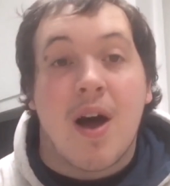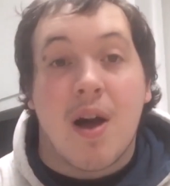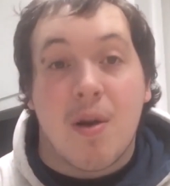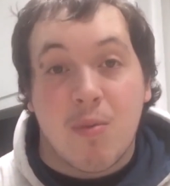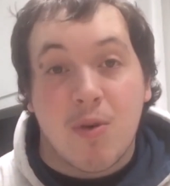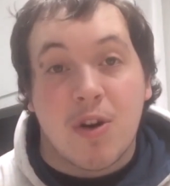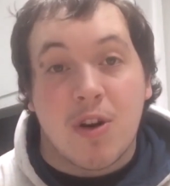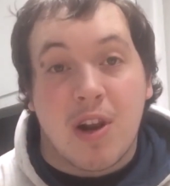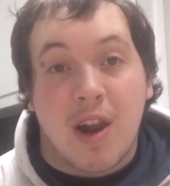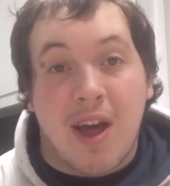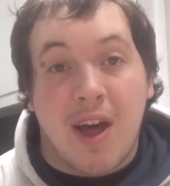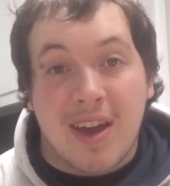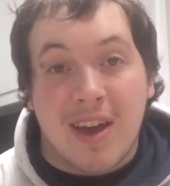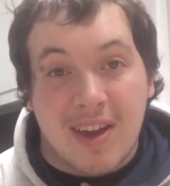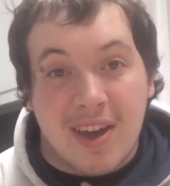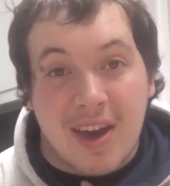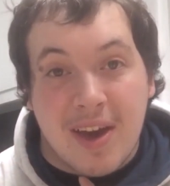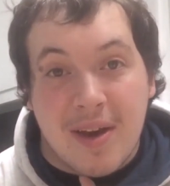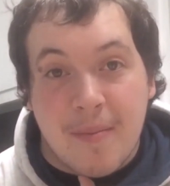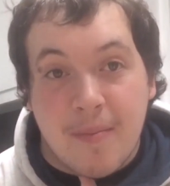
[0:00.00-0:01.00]
I would
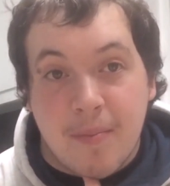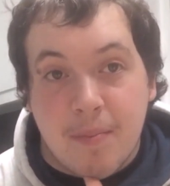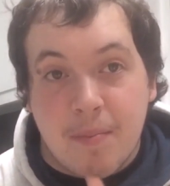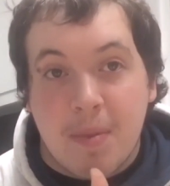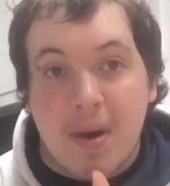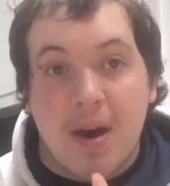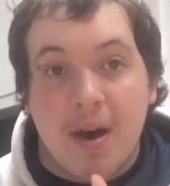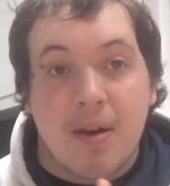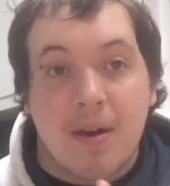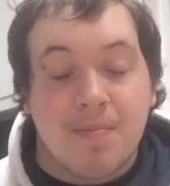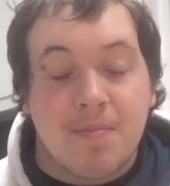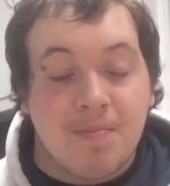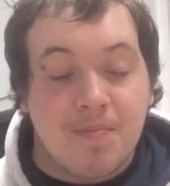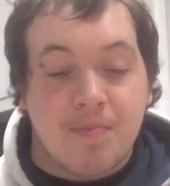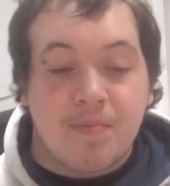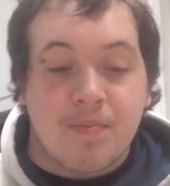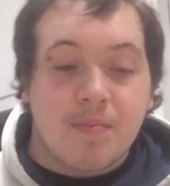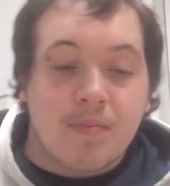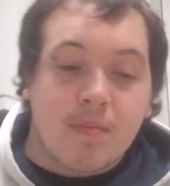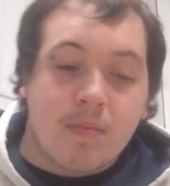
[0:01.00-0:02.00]
like it. But
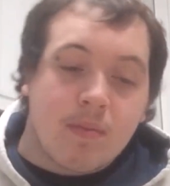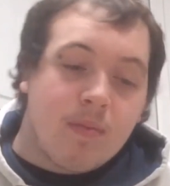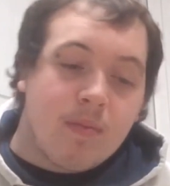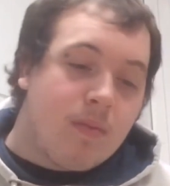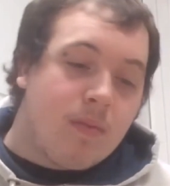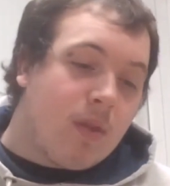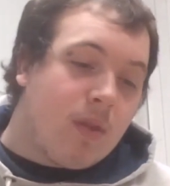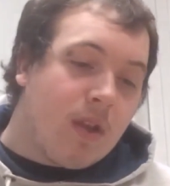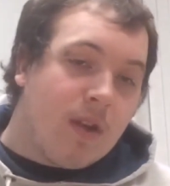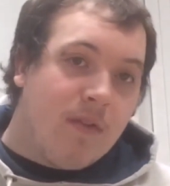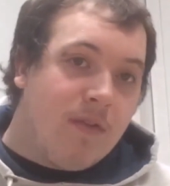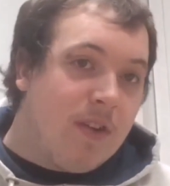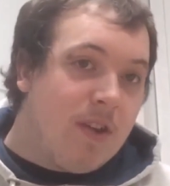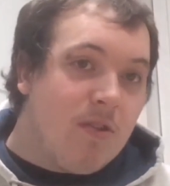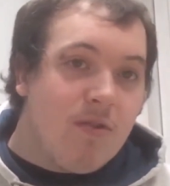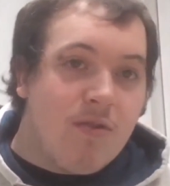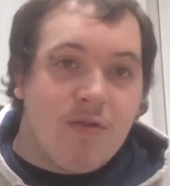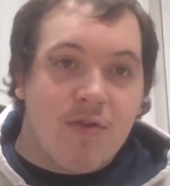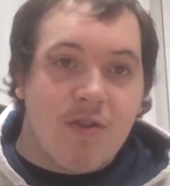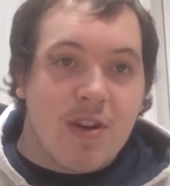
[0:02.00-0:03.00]

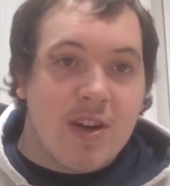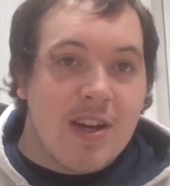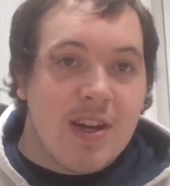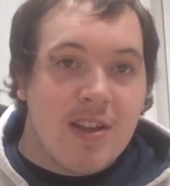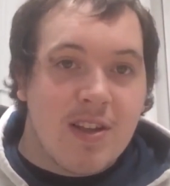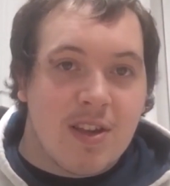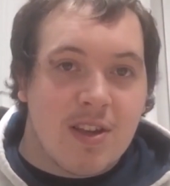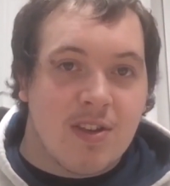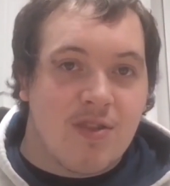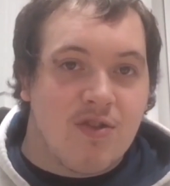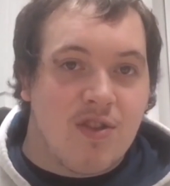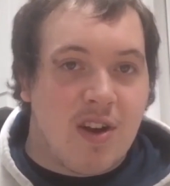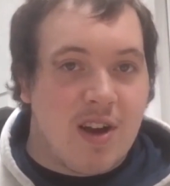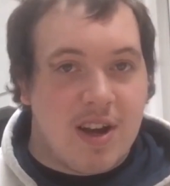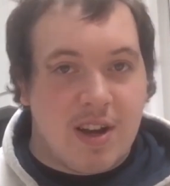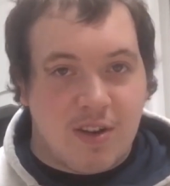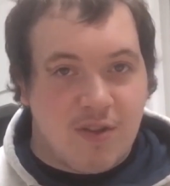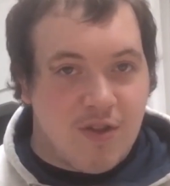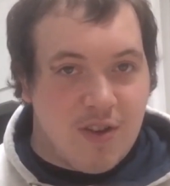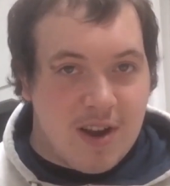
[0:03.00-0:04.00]
Feel free to try
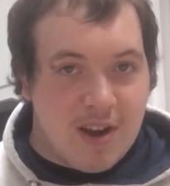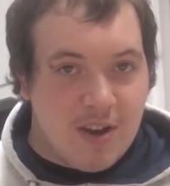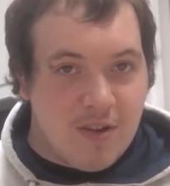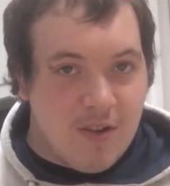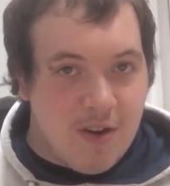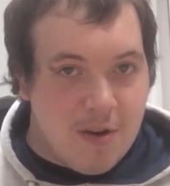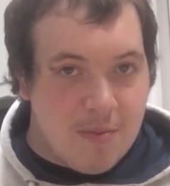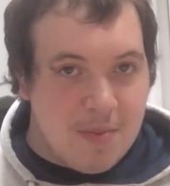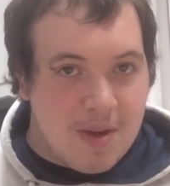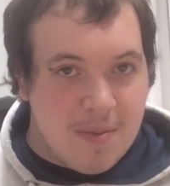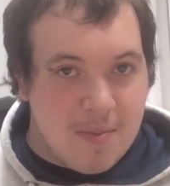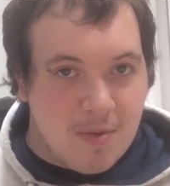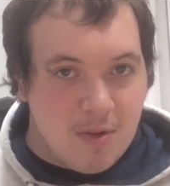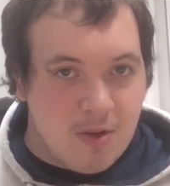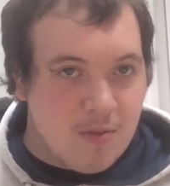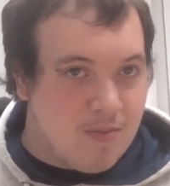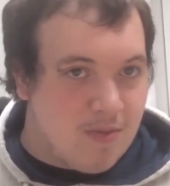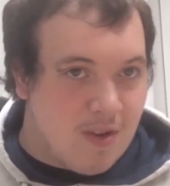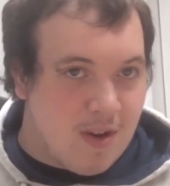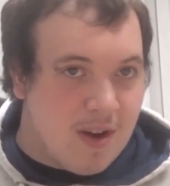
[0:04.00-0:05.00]
and create your own meatball
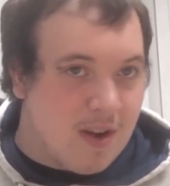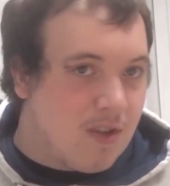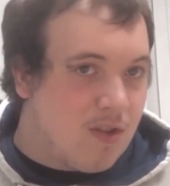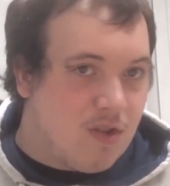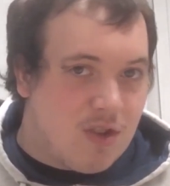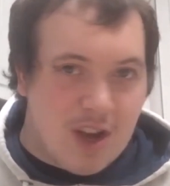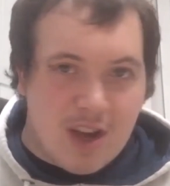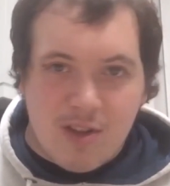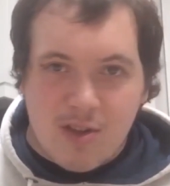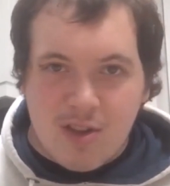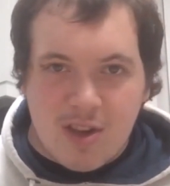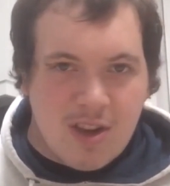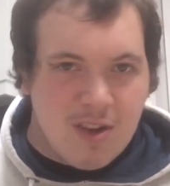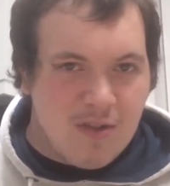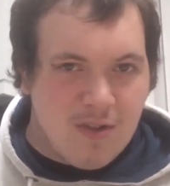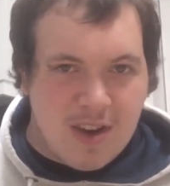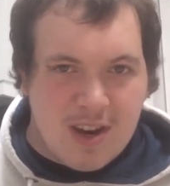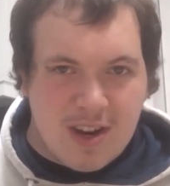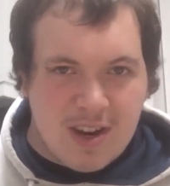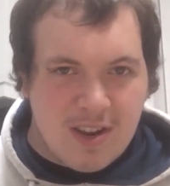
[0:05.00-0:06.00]
surprise. Change the
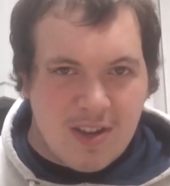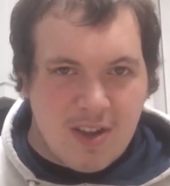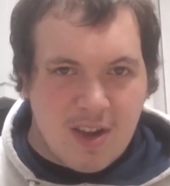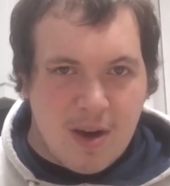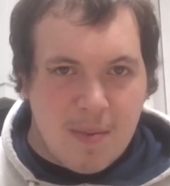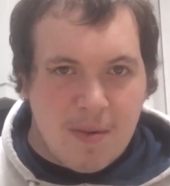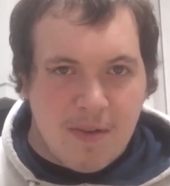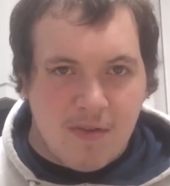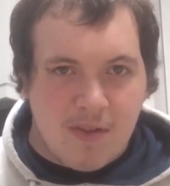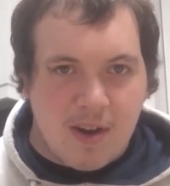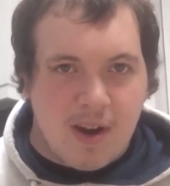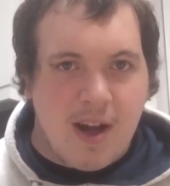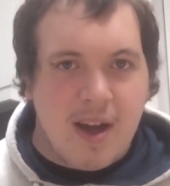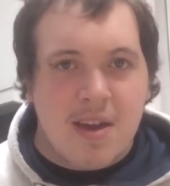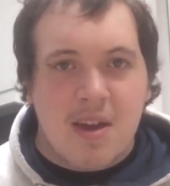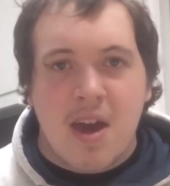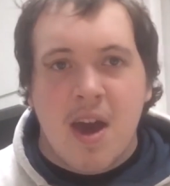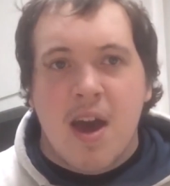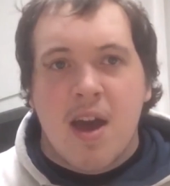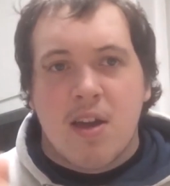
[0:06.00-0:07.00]
ingredients up if you
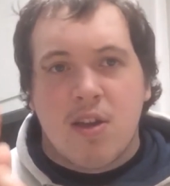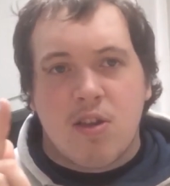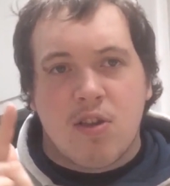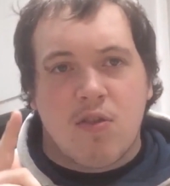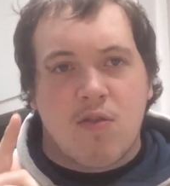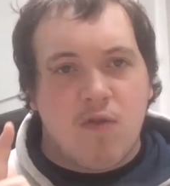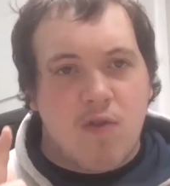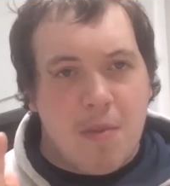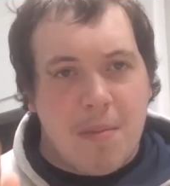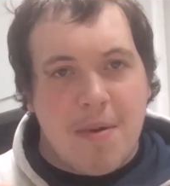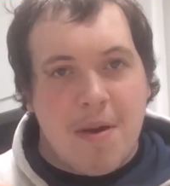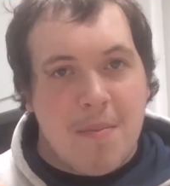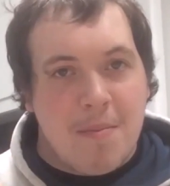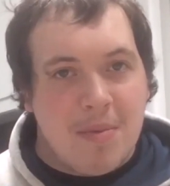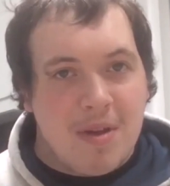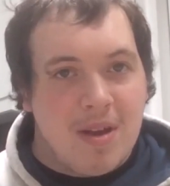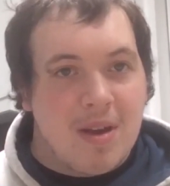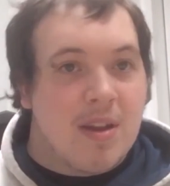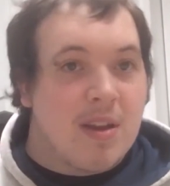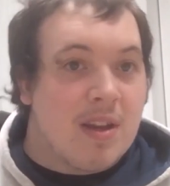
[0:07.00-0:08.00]
like. Just
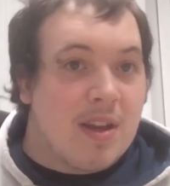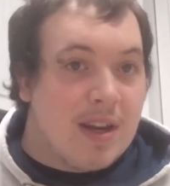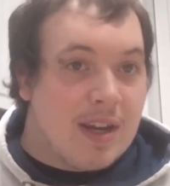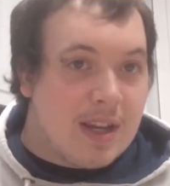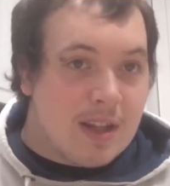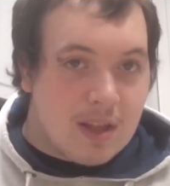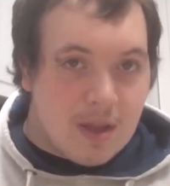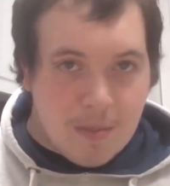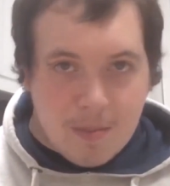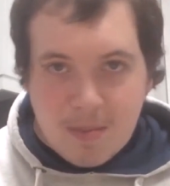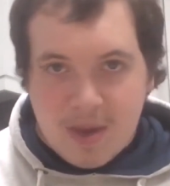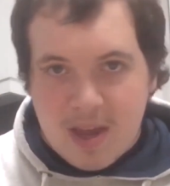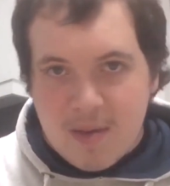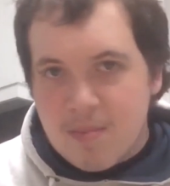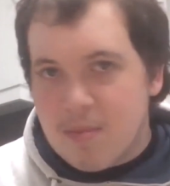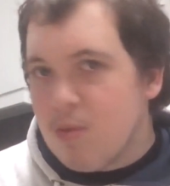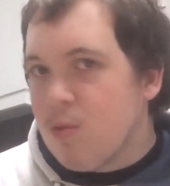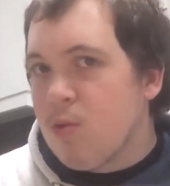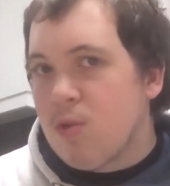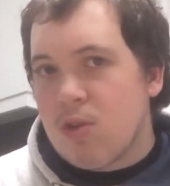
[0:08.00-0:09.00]
remember that you need the
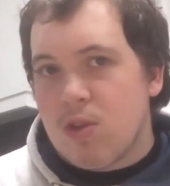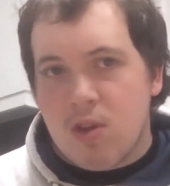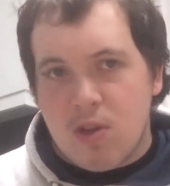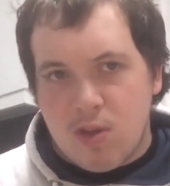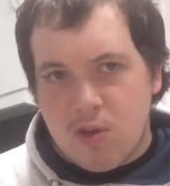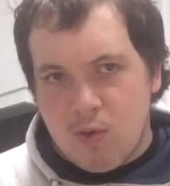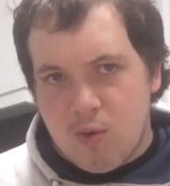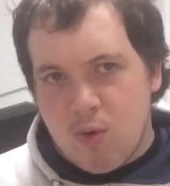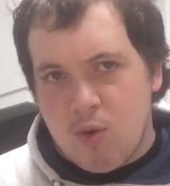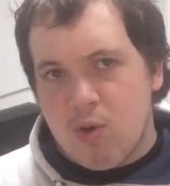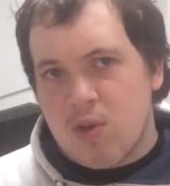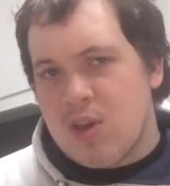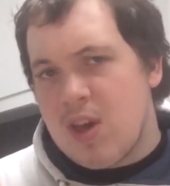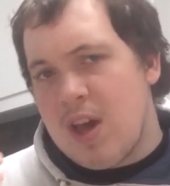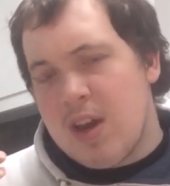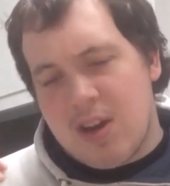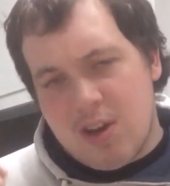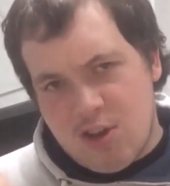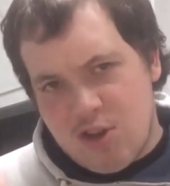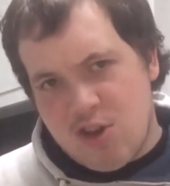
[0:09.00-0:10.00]
meatballs, the sauce,
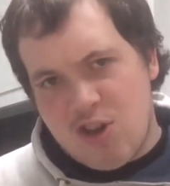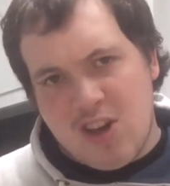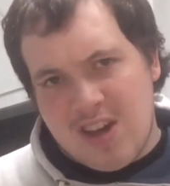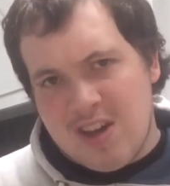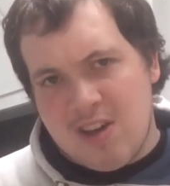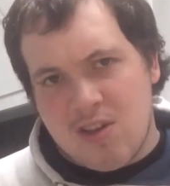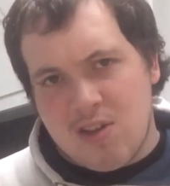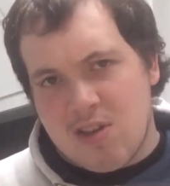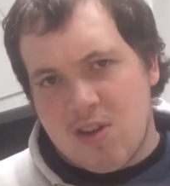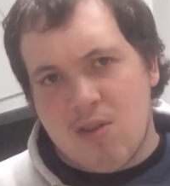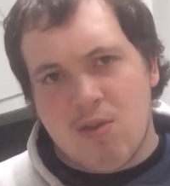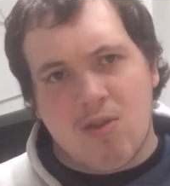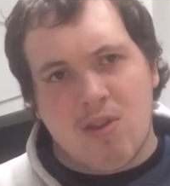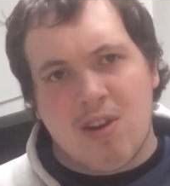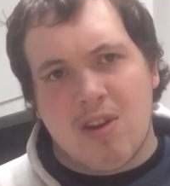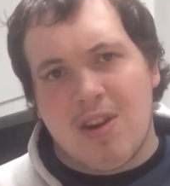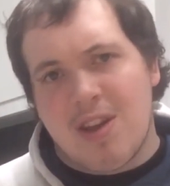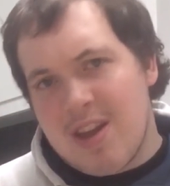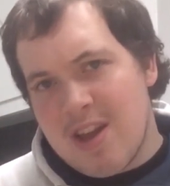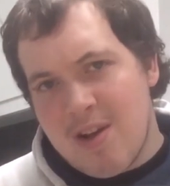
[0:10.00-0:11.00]
and the cheese. Those
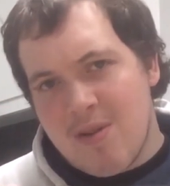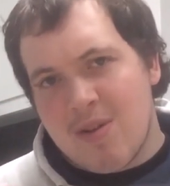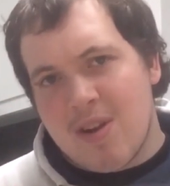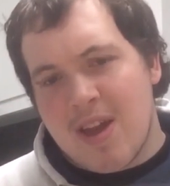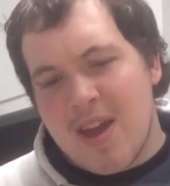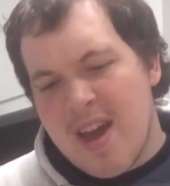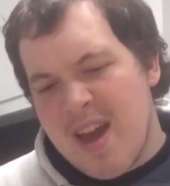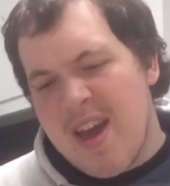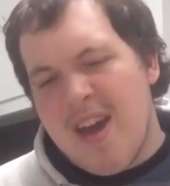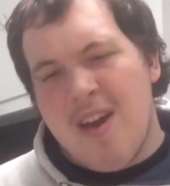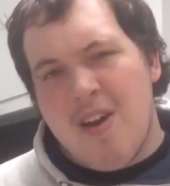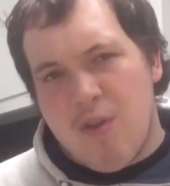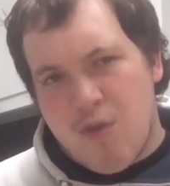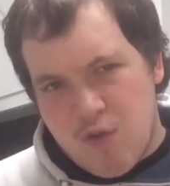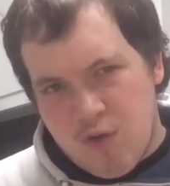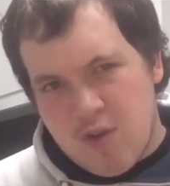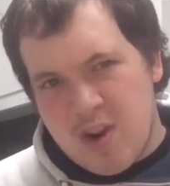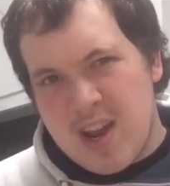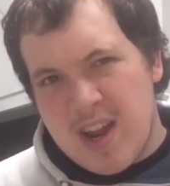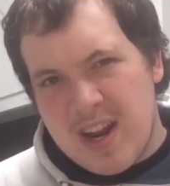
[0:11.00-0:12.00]
are the only
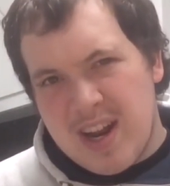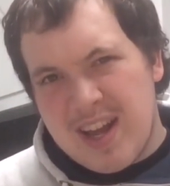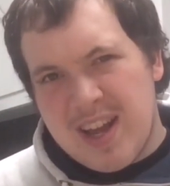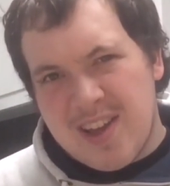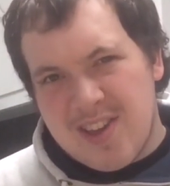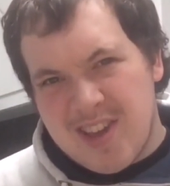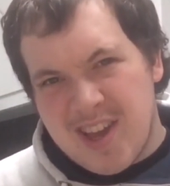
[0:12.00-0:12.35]
really